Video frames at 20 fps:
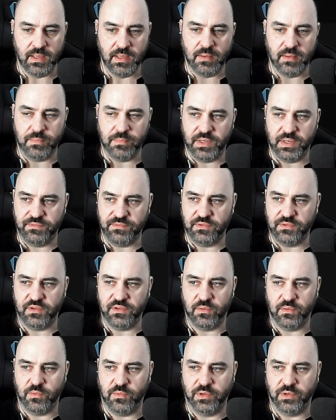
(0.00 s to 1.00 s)
But if you
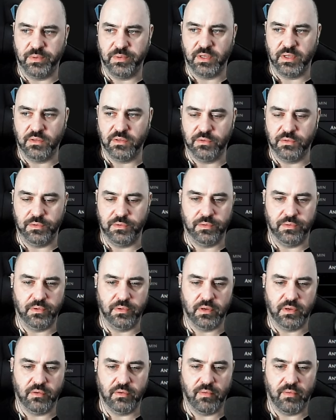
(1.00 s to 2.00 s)
don't want to include
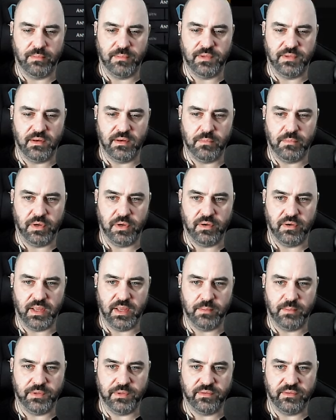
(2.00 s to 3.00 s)
corrupted and mirrored
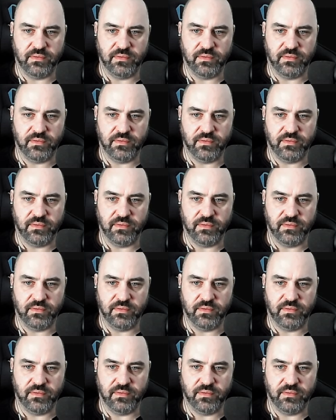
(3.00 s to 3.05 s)
amulets in